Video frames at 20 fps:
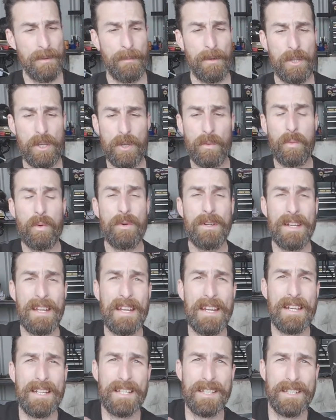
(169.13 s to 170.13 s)
But you will
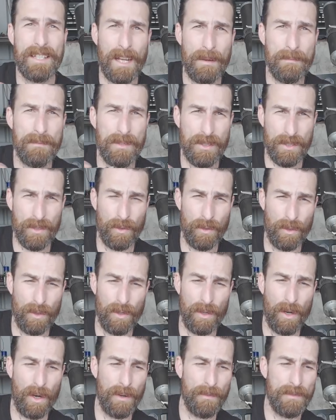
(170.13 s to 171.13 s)
need some
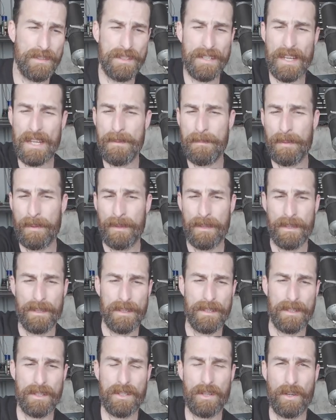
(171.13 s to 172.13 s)
sort of deep
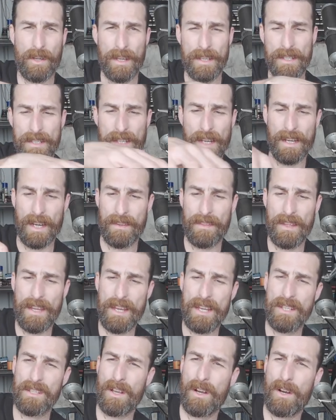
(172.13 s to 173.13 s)
socket set. Now
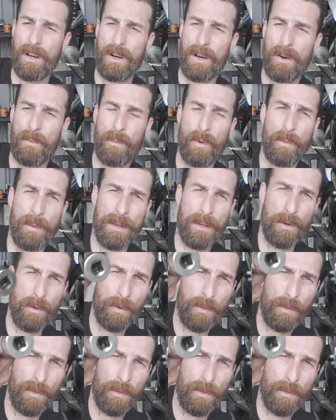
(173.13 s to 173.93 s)
these are what we call